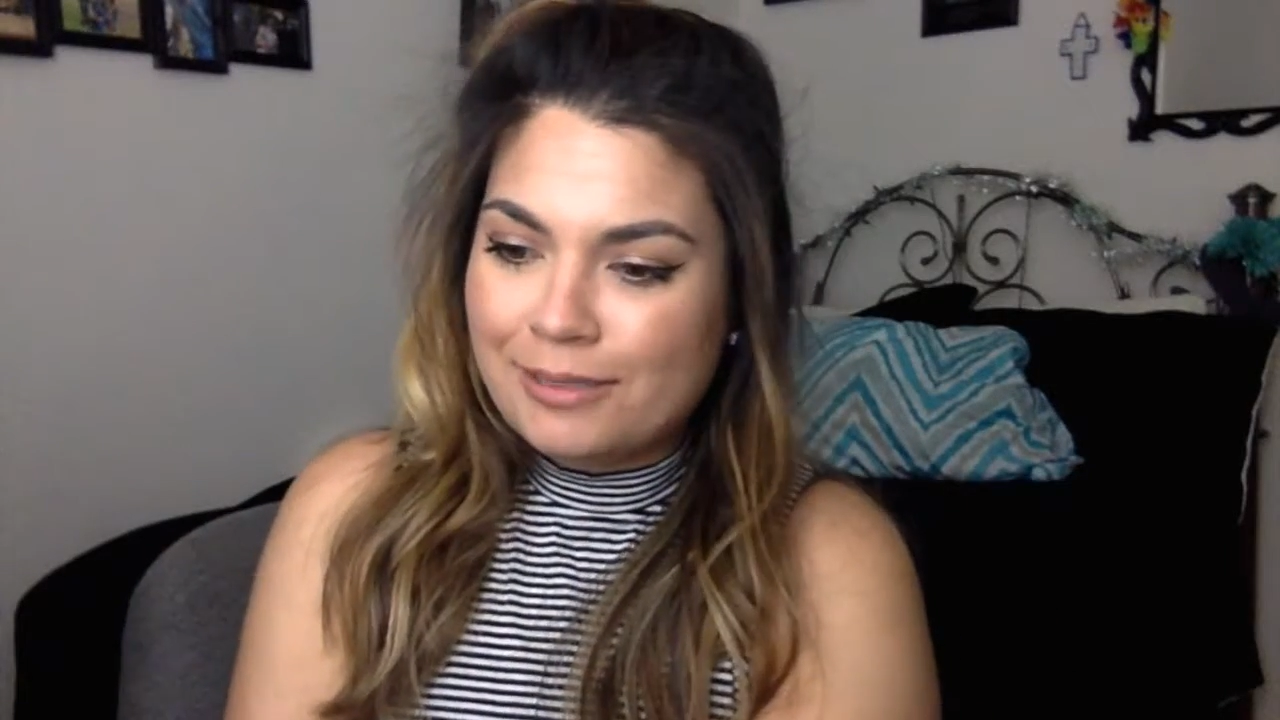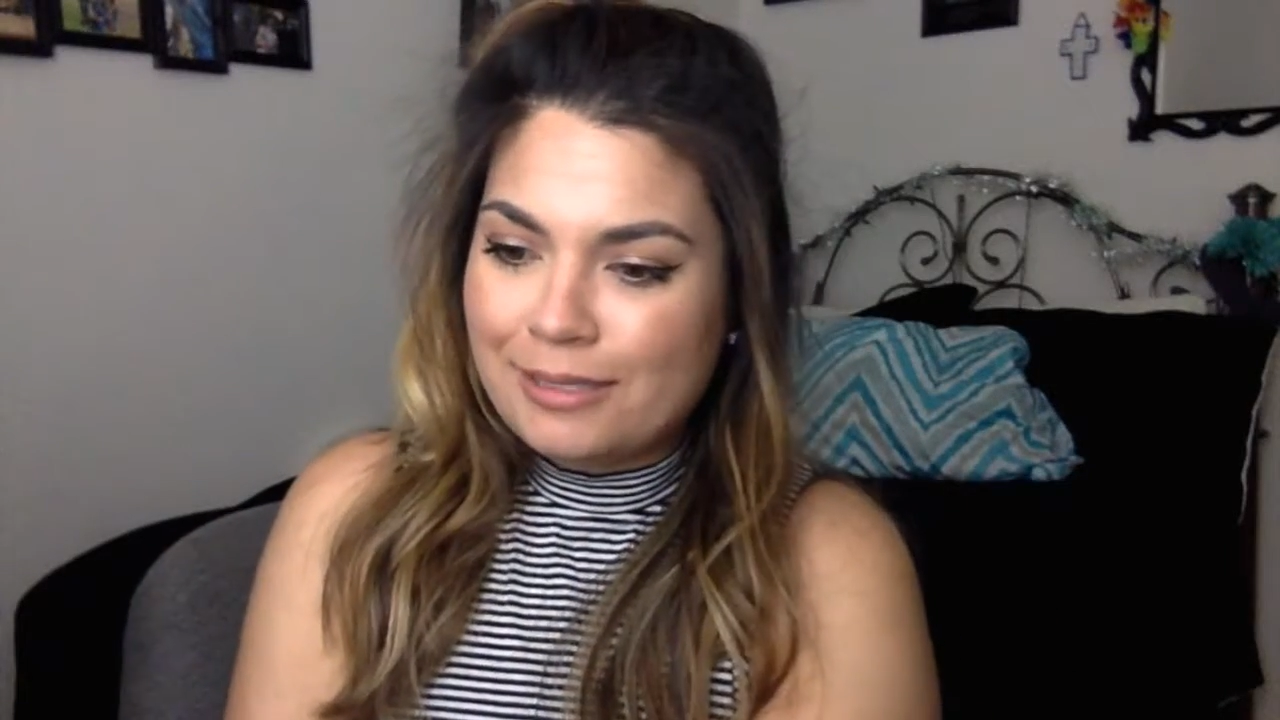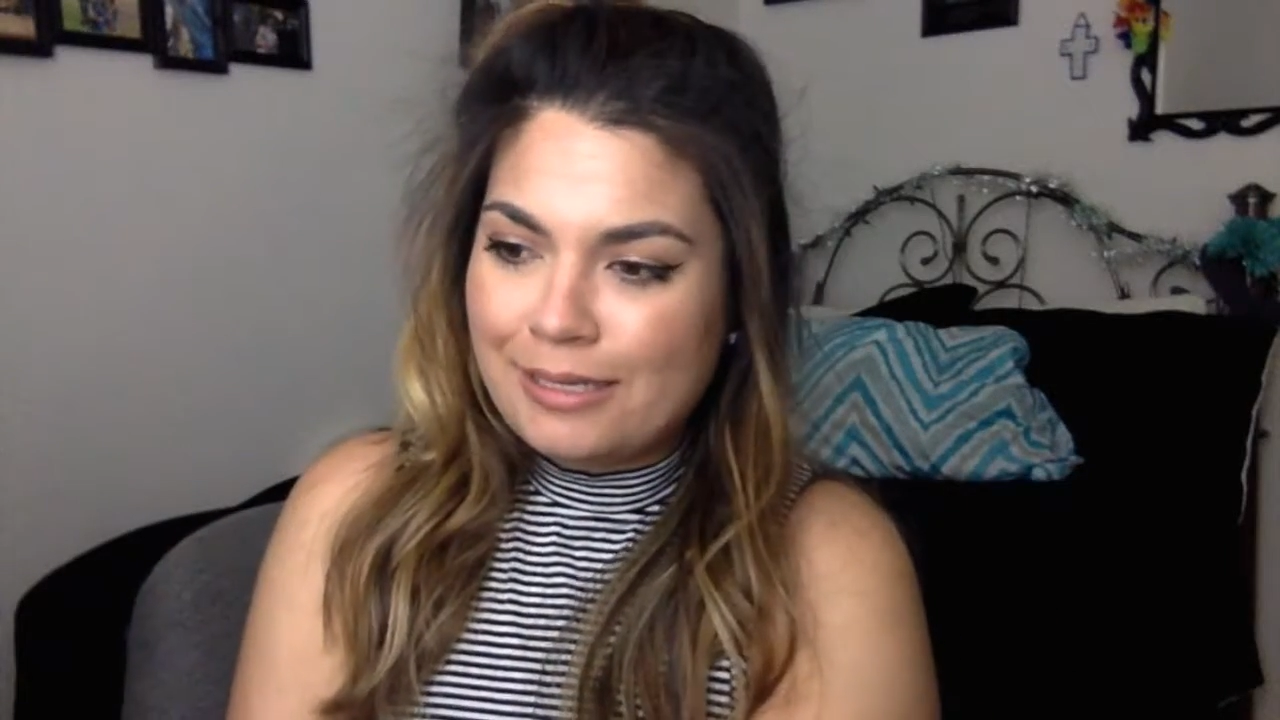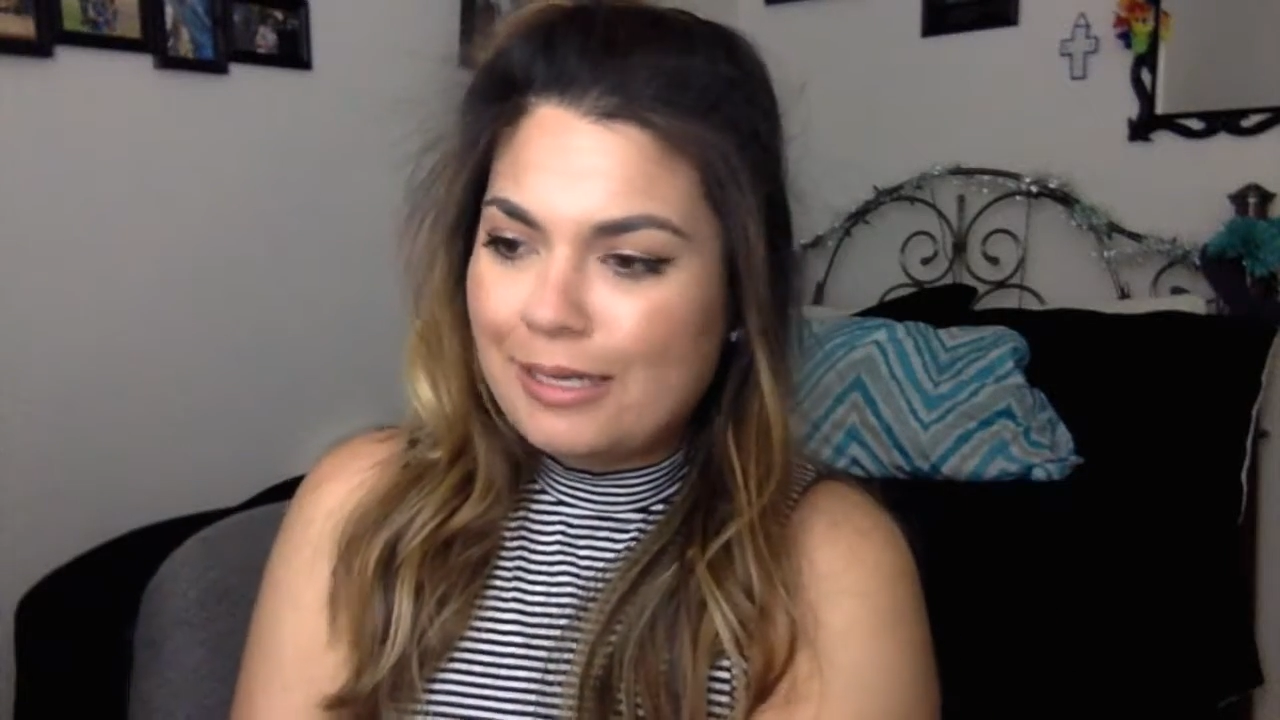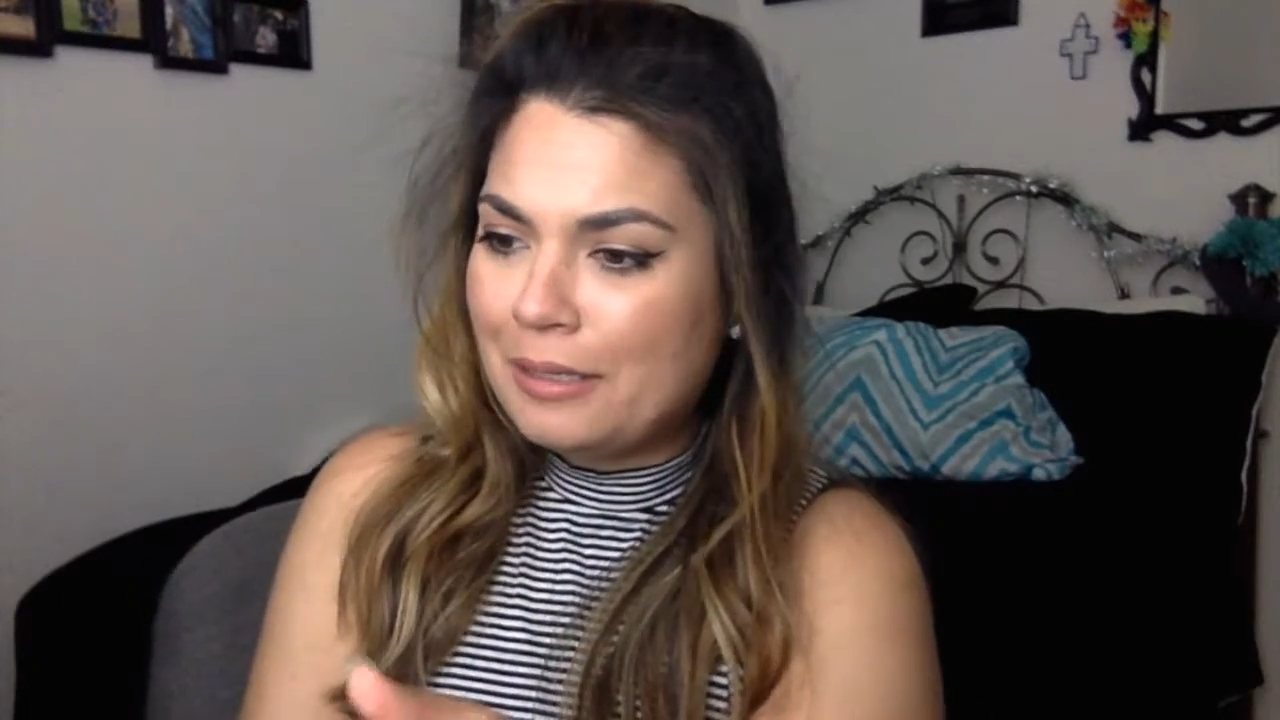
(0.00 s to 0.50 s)

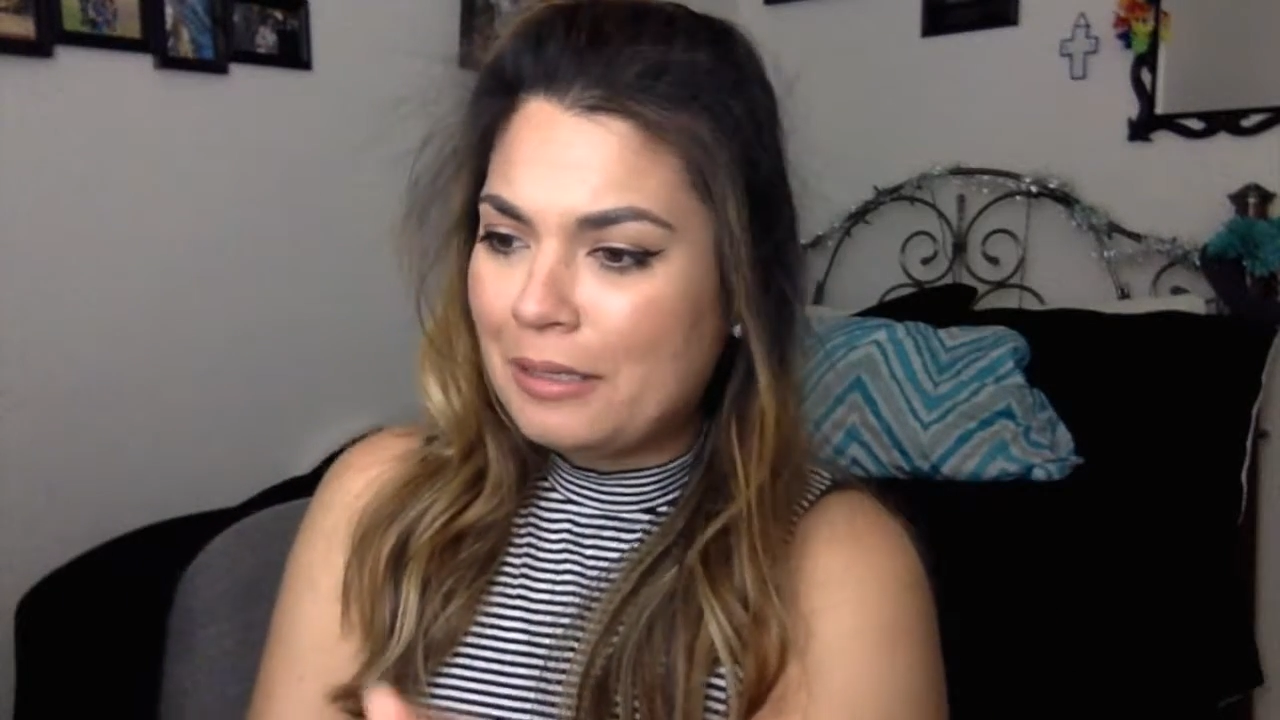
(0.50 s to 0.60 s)
and then in